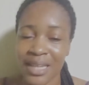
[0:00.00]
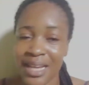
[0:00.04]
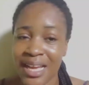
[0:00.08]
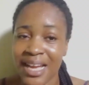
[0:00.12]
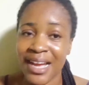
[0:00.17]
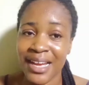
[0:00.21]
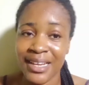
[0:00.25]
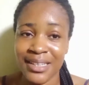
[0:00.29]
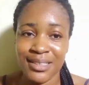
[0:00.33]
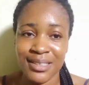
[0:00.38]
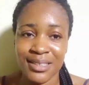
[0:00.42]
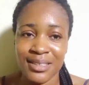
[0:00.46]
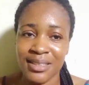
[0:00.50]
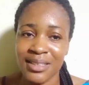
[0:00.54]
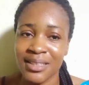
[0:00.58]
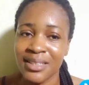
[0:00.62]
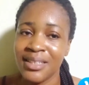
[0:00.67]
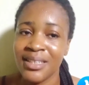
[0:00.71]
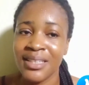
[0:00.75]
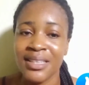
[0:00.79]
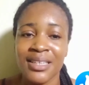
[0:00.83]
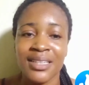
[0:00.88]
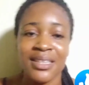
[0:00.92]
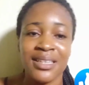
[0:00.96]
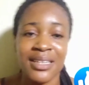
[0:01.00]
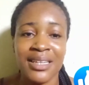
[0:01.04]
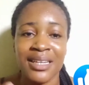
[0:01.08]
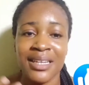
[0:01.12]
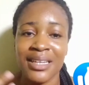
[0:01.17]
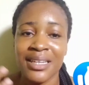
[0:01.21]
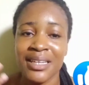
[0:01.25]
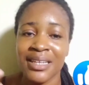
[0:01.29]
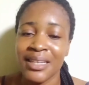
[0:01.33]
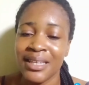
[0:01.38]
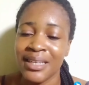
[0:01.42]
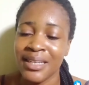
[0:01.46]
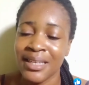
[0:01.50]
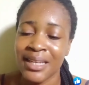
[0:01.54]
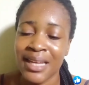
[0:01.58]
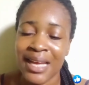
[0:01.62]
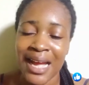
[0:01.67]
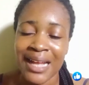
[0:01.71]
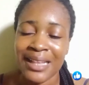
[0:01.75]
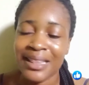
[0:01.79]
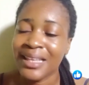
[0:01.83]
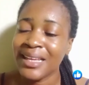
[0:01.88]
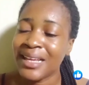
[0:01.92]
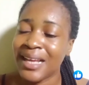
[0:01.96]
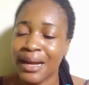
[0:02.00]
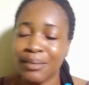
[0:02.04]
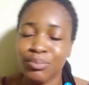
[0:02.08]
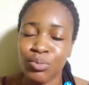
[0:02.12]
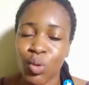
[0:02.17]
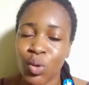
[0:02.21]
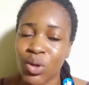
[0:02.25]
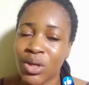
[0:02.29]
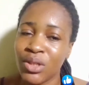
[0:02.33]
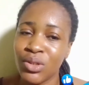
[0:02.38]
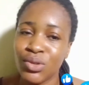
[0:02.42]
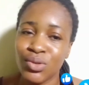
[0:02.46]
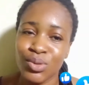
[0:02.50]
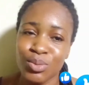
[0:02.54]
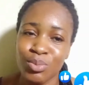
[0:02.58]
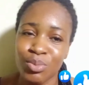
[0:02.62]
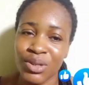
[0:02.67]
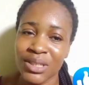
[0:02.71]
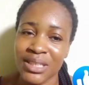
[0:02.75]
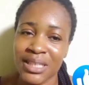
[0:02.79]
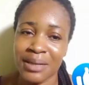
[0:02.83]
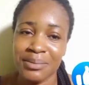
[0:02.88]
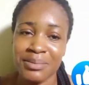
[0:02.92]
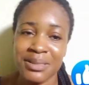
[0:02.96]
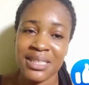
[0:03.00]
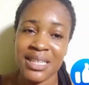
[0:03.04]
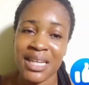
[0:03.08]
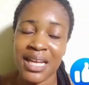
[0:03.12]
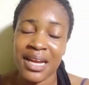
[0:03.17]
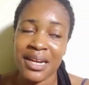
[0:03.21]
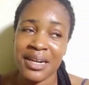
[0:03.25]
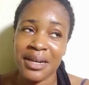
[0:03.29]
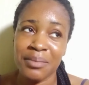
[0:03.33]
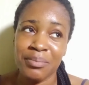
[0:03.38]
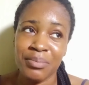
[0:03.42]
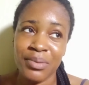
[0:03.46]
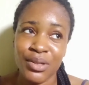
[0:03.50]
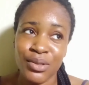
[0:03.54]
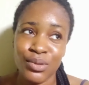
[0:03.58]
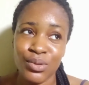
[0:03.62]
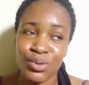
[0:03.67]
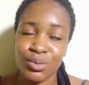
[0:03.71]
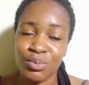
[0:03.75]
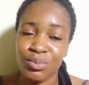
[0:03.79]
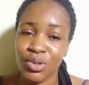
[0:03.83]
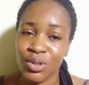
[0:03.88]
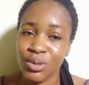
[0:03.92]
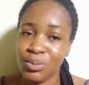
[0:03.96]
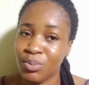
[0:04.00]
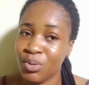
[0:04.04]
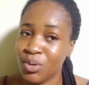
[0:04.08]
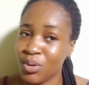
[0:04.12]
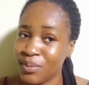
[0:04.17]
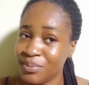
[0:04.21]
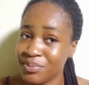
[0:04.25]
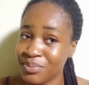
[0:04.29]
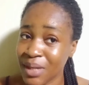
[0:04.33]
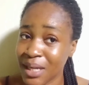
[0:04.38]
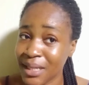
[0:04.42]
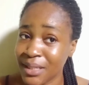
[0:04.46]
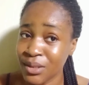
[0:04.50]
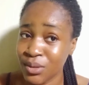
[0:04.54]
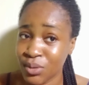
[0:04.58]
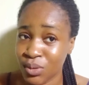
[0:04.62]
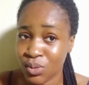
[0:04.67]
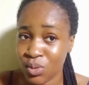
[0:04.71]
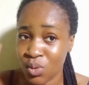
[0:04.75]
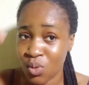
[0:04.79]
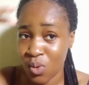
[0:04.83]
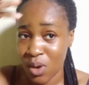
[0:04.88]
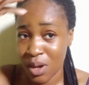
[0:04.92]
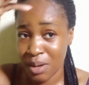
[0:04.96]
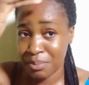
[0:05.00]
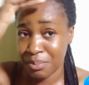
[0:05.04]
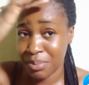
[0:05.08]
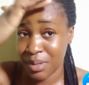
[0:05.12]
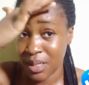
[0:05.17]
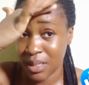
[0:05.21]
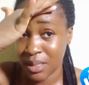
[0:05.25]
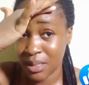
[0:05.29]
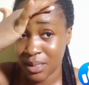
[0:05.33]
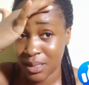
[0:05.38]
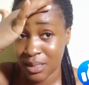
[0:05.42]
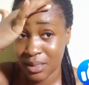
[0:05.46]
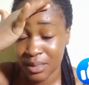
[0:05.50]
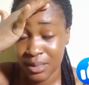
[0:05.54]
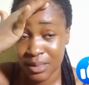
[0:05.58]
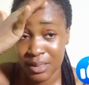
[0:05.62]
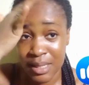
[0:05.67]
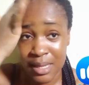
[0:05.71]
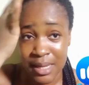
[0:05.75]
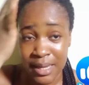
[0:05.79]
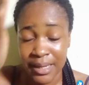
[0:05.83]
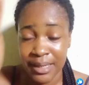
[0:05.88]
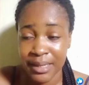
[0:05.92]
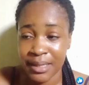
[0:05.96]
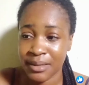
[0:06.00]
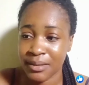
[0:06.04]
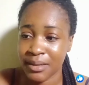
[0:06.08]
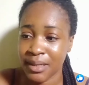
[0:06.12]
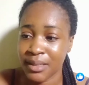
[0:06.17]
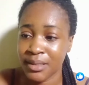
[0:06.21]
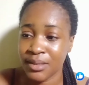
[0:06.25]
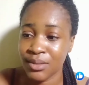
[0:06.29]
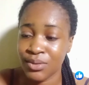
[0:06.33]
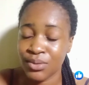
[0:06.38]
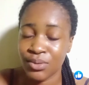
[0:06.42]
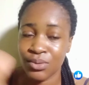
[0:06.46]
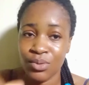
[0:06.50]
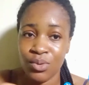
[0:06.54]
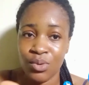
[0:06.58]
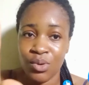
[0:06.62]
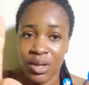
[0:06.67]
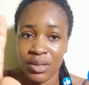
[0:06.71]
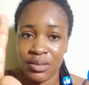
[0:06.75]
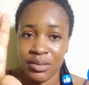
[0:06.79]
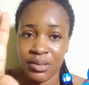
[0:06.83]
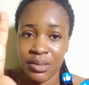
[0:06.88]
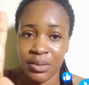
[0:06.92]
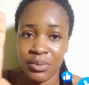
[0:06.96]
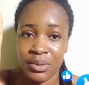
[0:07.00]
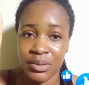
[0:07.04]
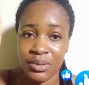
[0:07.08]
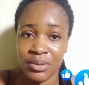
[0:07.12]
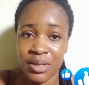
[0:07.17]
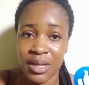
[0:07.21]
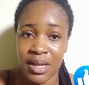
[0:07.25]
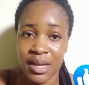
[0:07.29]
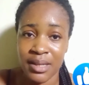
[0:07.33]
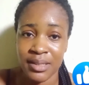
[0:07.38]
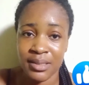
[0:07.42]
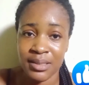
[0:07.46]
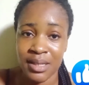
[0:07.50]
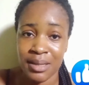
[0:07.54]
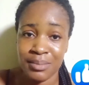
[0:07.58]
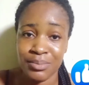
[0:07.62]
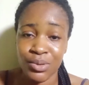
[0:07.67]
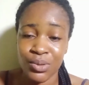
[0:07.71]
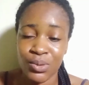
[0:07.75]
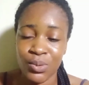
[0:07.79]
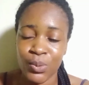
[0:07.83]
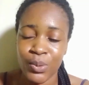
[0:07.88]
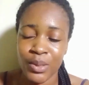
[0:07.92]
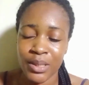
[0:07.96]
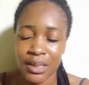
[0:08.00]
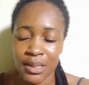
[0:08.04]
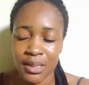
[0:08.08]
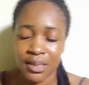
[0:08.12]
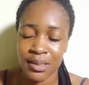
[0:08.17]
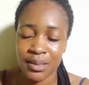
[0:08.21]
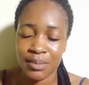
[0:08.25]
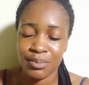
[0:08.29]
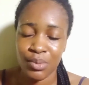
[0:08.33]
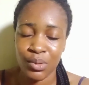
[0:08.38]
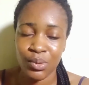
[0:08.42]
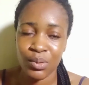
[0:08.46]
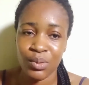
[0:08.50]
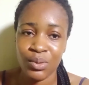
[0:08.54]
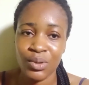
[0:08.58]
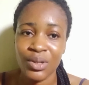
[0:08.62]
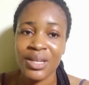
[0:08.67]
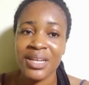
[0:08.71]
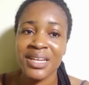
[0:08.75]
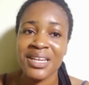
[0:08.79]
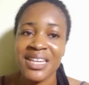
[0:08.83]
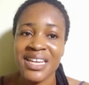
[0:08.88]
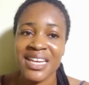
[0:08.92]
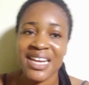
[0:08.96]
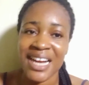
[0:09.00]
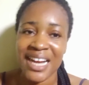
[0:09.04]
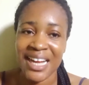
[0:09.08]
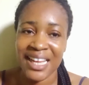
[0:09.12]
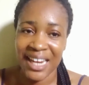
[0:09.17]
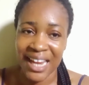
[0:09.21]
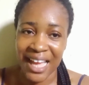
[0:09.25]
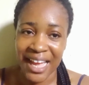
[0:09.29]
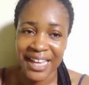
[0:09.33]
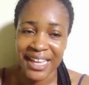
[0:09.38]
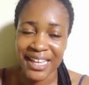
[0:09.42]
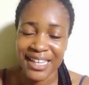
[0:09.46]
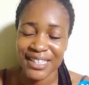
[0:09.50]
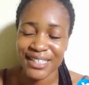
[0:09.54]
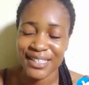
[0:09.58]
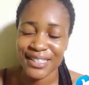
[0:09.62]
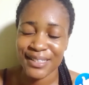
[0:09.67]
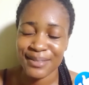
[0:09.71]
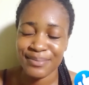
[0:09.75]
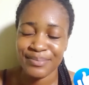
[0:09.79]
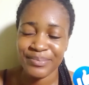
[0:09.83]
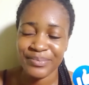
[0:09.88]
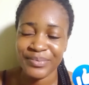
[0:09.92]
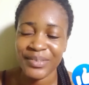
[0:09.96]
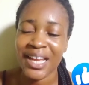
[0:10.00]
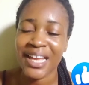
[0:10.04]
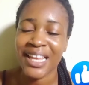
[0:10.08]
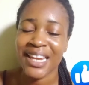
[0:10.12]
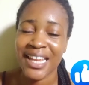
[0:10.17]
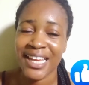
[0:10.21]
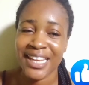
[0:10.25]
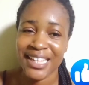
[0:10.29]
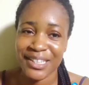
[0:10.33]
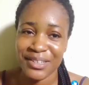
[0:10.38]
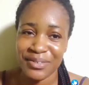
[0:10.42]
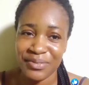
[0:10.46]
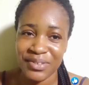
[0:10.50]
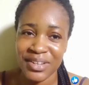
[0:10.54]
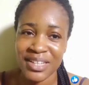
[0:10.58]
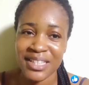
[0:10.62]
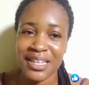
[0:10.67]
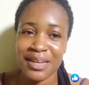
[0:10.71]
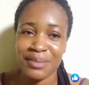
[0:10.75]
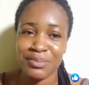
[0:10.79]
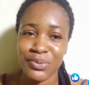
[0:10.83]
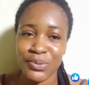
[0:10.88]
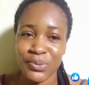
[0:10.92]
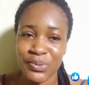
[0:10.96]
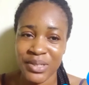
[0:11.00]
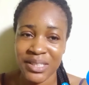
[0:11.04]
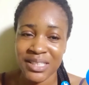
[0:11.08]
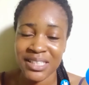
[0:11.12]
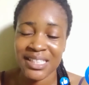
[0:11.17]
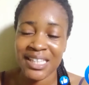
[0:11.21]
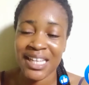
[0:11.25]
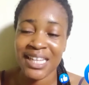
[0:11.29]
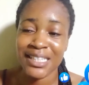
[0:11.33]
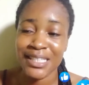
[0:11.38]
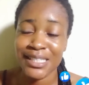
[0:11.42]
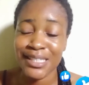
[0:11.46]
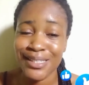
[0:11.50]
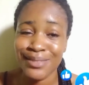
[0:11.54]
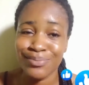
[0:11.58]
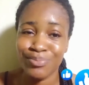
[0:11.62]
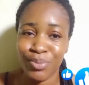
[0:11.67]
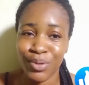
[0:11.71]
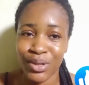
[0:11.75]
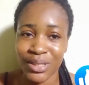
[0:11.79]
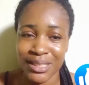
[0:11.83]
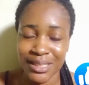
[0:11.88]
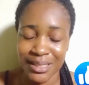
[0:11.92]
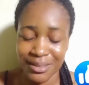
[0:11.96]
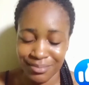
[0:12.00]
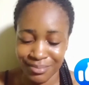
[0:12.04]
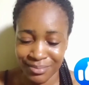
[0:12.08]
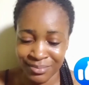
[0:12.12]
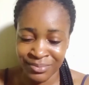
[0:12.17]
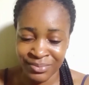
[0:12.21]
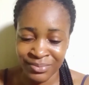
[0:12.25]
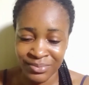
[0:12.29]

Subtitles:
guys? I think I'm talking too much, I think I'm rambling too much, but I need to go and beat, like I need to go and shower. You guys, I'm sweating, but I like it. I like the fact that I'm sweating, and this body,